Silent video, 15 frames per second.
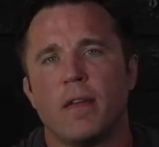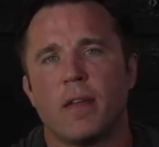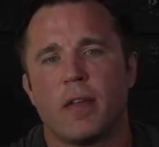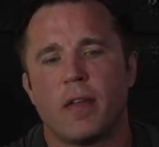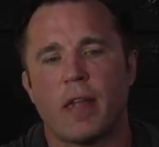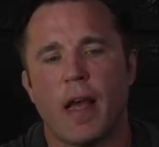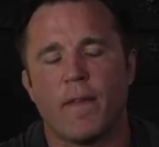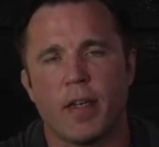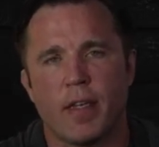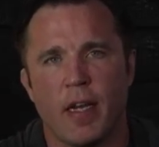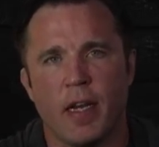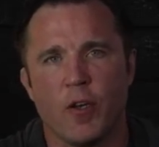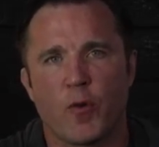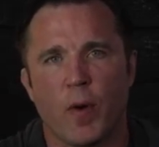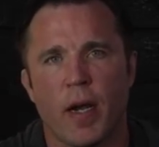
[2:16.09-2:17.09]

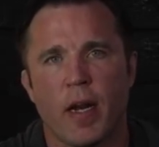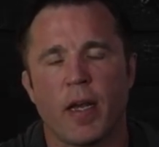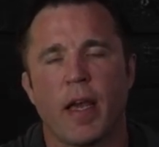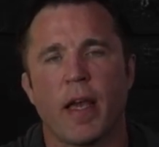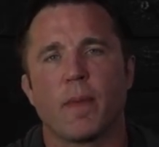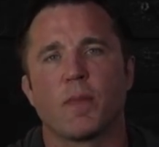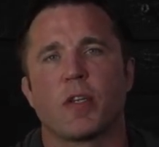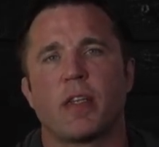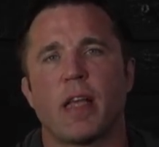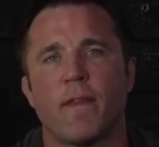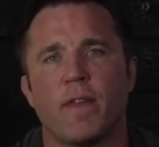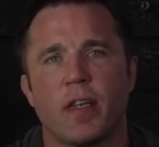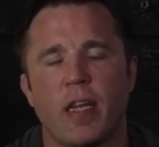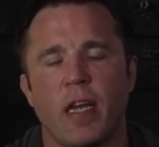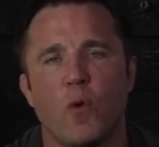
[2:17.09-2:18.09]
17 training camps,
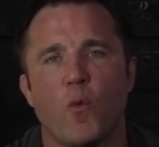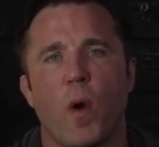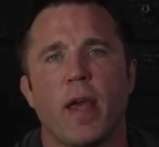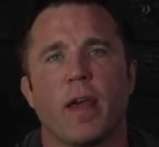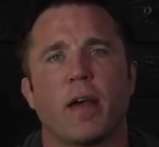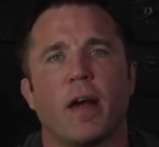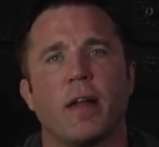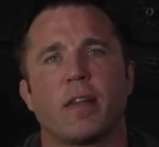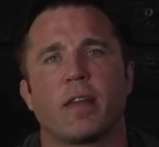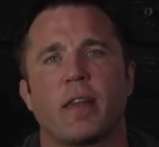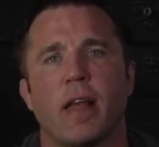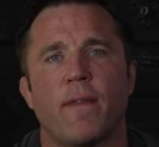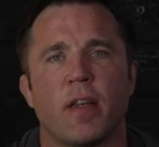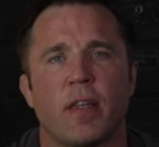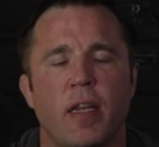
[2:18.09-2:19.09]
17 weight cuts,
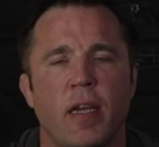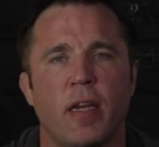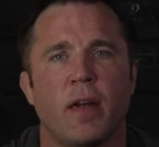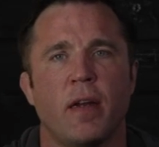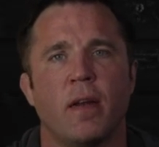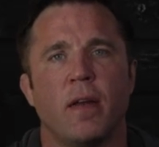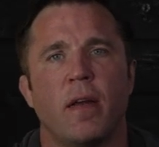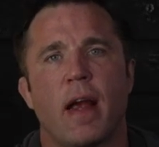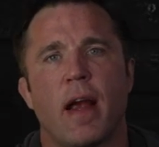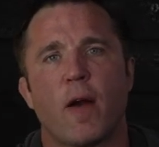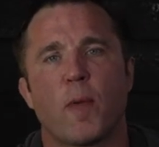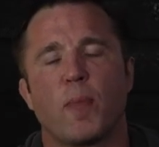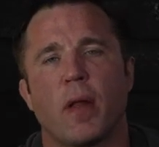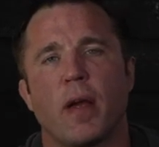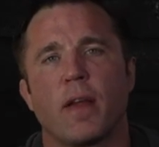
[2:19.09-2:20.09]
17
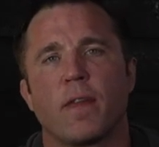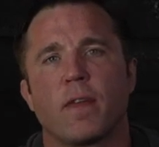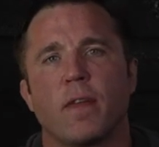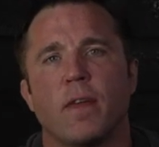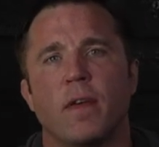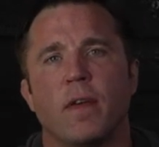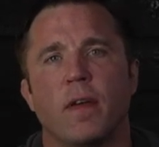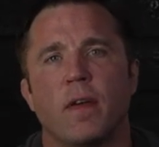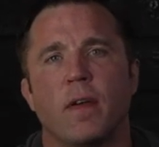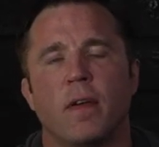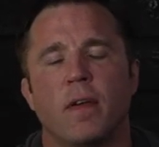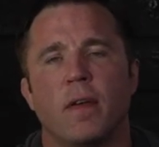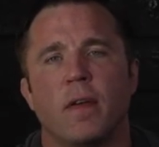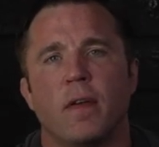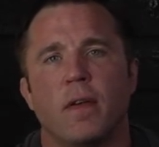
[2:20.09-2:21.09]
airplanes,
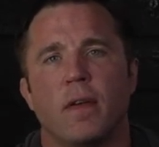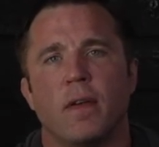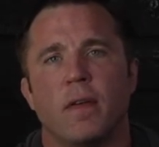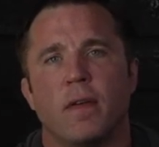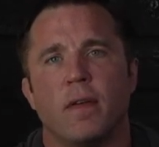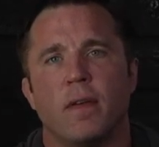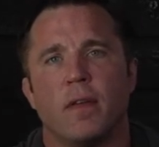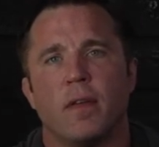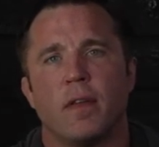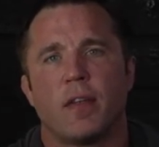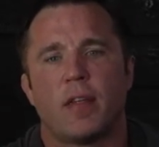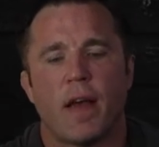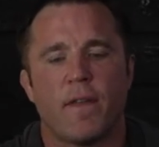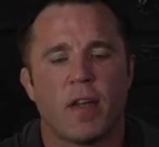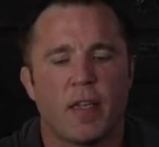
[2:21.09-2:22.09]

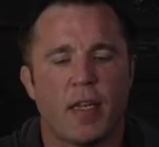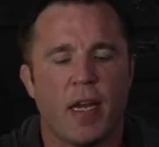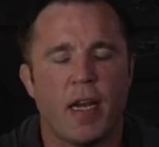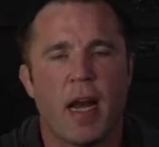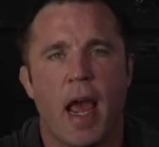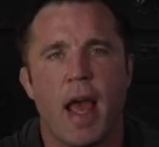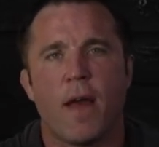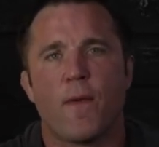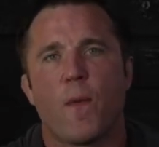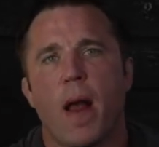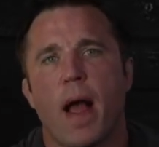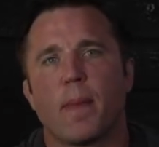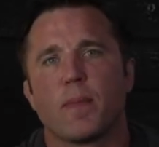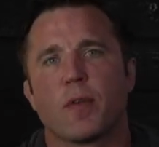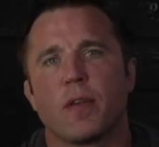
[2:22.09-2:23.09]
17 hand
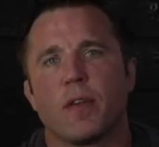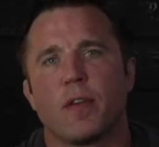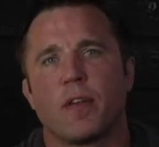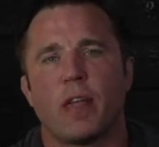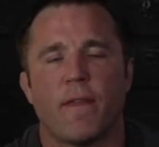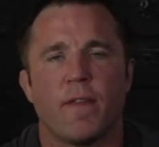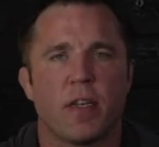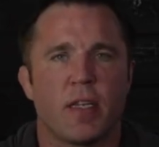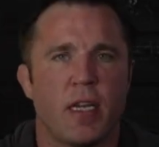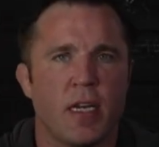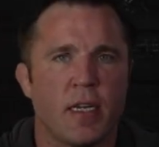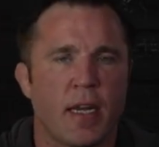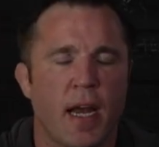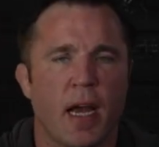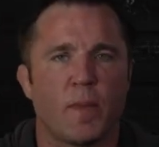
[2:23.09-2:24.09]
wraps,
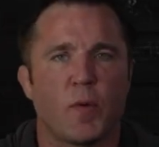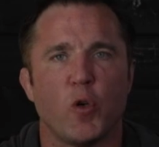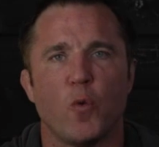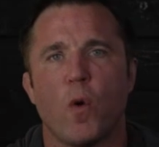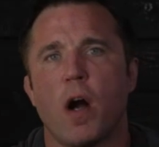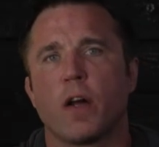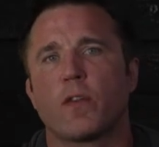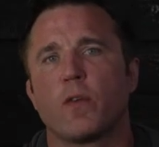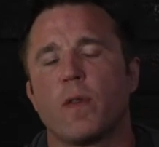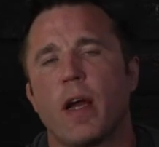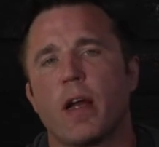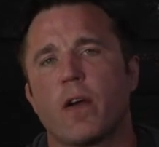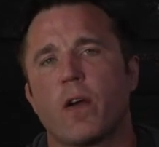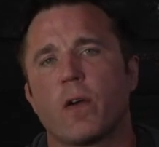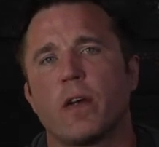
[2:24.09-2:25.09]
17 times you walk through
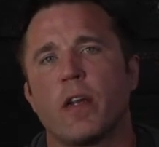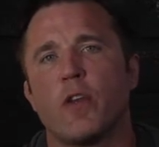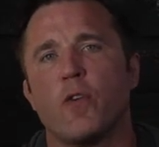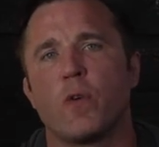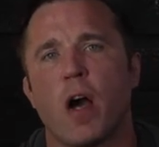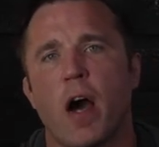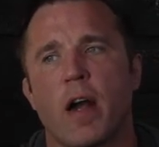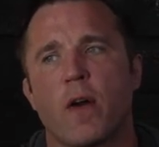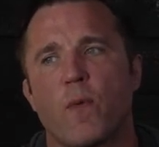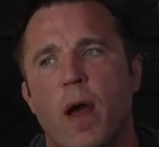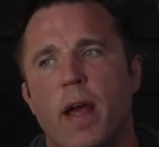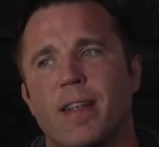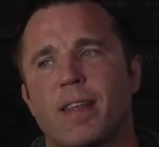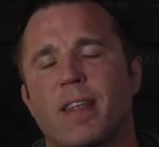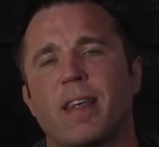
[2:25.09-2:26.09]
that curtain and you got it
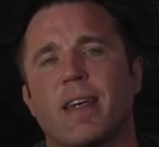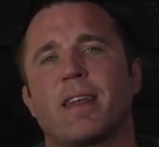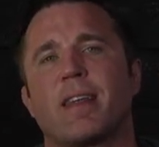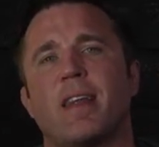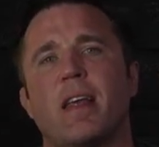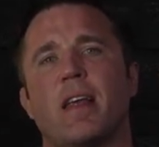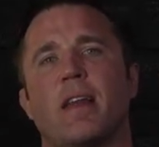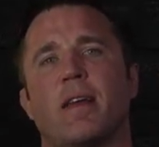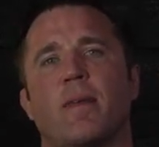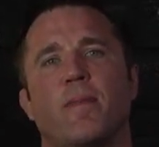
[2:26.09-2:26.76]
right, 16.